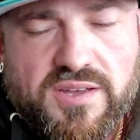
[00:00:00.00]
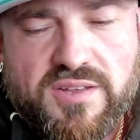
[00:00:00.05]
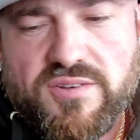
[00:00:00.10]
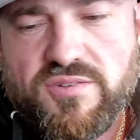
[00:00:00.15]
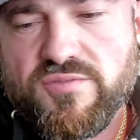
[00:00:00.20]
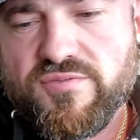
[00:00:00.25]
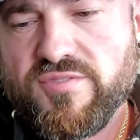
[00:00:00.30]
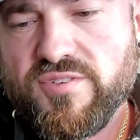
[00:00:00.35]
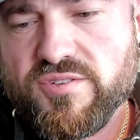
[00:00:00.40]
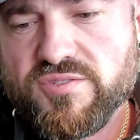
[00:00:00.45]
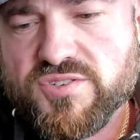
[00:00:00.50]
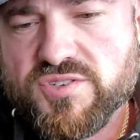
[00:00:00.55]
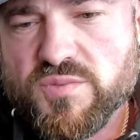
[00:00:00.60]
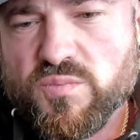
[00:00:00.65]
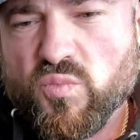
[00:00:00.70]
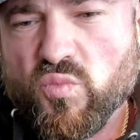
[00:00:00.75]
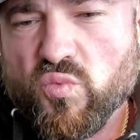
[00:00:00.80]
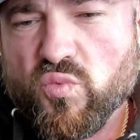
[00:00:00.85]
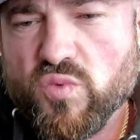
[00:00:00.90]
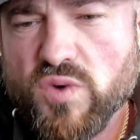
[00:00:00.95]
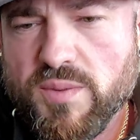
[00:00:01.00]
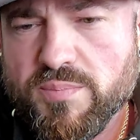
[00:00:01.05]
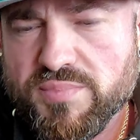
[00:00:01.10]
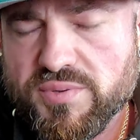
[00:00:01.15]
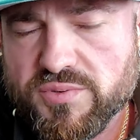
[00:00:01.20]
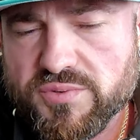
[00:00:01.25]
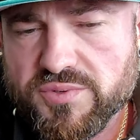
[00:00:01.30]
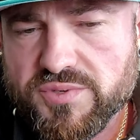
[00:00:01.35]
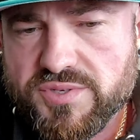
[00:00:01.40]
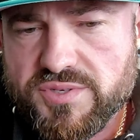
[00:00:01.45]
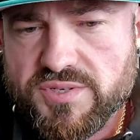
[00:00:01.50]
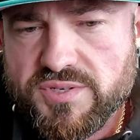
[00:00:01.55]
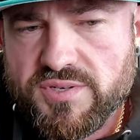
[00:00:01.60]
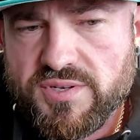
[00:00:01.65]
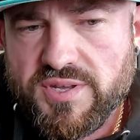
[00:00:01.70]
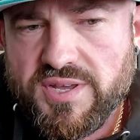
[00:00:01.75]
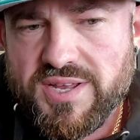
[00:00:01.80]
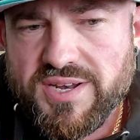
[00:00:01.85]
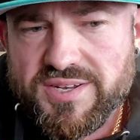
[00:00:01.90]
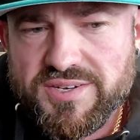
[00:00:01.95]
I do feel some ripples,
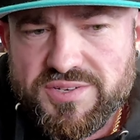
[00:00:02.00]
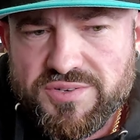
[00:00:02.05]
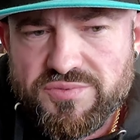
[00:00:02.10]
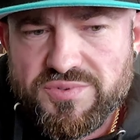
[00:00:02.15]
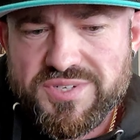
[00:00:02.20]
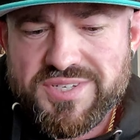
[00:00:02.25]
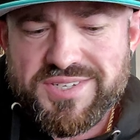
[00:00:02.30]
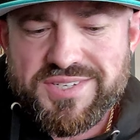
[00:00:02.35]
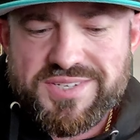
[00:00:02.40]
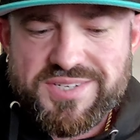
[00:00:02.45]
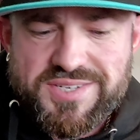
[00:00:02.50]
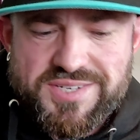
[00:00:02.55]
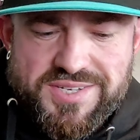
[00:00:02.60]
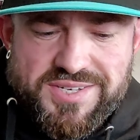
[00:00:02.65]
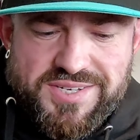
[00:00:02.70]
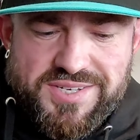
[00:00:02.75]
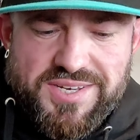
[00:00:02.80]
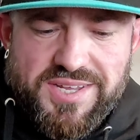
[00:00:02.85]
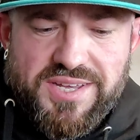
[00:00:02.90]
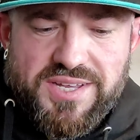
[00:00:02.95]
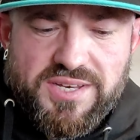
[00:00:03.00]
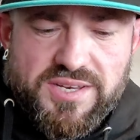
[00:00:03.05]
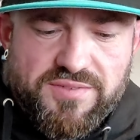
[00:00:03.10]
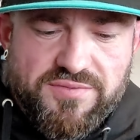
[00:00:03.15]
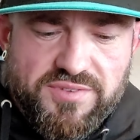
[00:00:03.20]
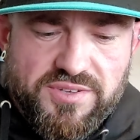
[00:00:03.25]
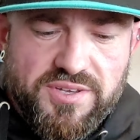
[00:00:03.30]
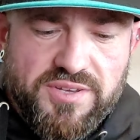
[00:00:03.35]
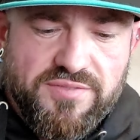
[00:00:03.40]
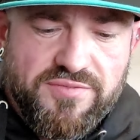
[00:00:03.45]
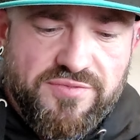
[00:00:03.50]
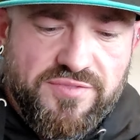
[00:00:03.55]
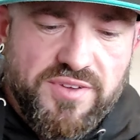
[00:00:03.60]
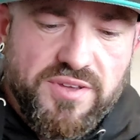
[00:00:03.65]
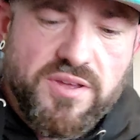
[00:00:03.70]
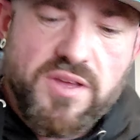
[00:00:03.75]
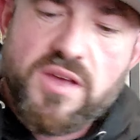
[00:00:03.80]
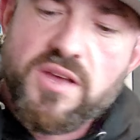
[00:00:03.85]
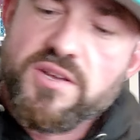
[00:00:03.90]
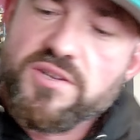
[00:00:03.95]
and I don't distinct distinctively
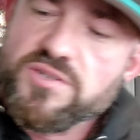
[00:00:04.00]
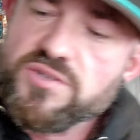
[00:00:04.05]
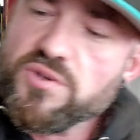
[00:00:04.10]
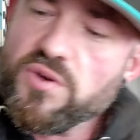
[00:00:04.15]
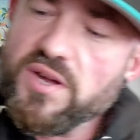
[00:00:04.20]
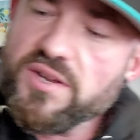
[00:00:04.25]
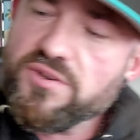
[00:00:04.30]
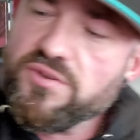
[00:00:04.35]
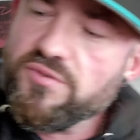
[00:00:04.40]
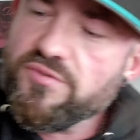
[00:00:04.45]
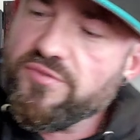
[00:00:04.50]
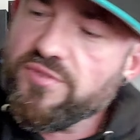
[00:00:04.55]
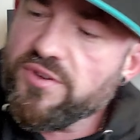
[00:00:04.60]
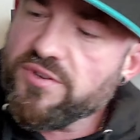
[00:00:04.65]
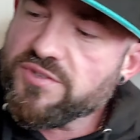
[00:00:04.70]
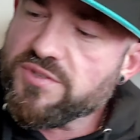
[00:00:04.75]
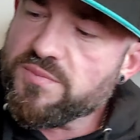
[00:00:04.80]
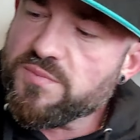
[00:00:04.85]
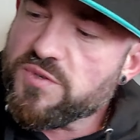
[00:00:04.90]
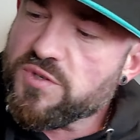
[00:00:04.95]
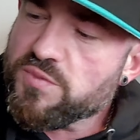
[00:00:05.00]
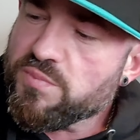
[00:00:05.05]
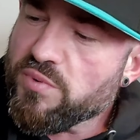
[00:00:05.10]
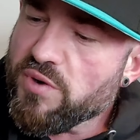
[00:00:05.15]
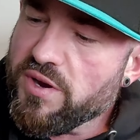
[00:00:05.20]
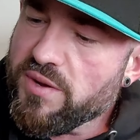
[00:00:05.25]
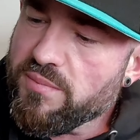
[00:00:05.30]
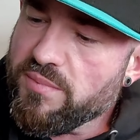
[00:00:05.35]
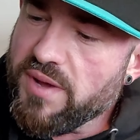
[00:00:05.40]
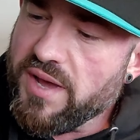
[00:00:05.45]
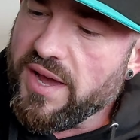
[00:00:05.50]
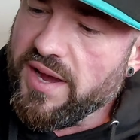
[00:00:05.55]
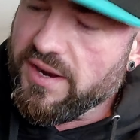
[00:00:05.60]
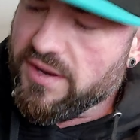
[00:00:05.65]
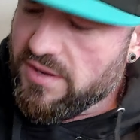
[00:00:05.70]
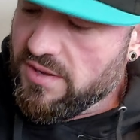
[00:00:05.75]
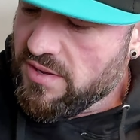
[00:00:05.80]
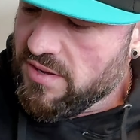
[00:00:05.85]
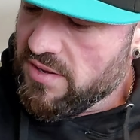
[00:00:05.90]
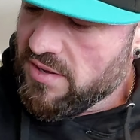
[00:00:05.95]
feel, so I do feel some spring
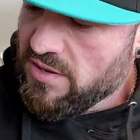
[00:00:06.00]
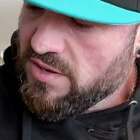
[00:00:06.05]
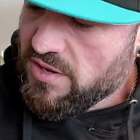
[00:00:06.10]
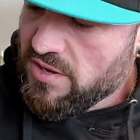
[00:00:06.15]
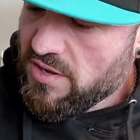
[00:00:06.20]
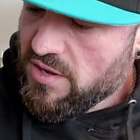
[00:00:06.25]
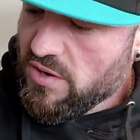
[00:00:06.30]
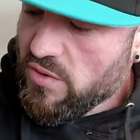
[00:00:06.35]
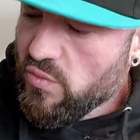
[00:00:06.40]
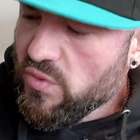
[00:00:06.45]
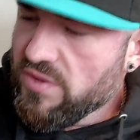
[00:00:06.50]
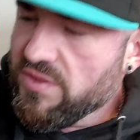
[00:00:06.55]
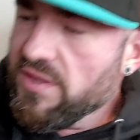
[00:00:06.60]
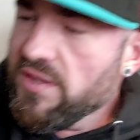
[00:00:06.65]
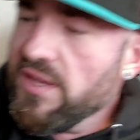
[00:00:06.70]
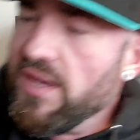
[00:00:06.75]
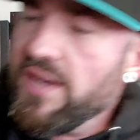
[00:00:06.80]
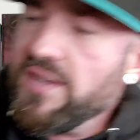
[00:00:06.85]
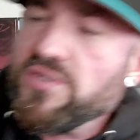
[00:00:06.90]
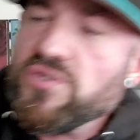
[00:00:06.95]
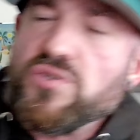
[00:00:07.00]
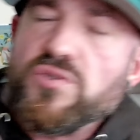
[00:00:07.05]
back with the light